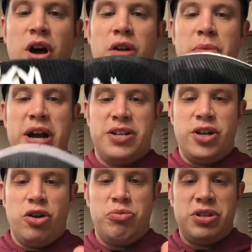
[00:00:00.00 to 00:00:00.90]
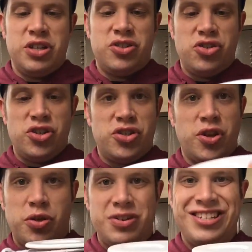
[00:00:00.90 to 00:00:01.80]
on my toe, but this is just a
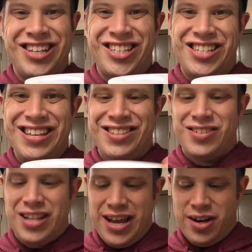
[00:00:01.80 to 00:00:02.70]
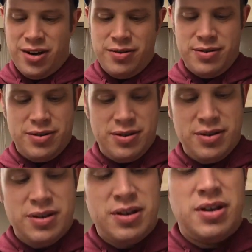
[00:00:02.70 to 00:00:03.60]
3/16 slider,
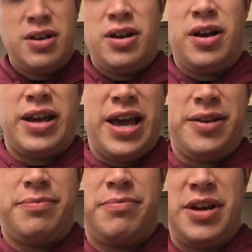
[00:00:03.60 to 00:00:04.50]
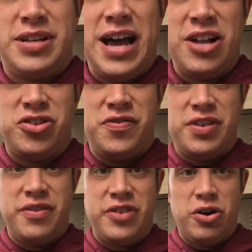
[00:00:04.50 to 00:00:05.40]
again, attached
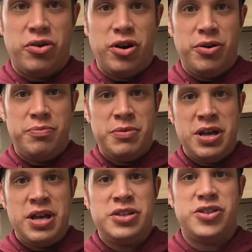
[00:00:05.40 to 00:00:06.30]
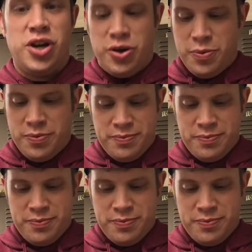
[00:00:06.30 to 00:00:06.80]
via Velcro. So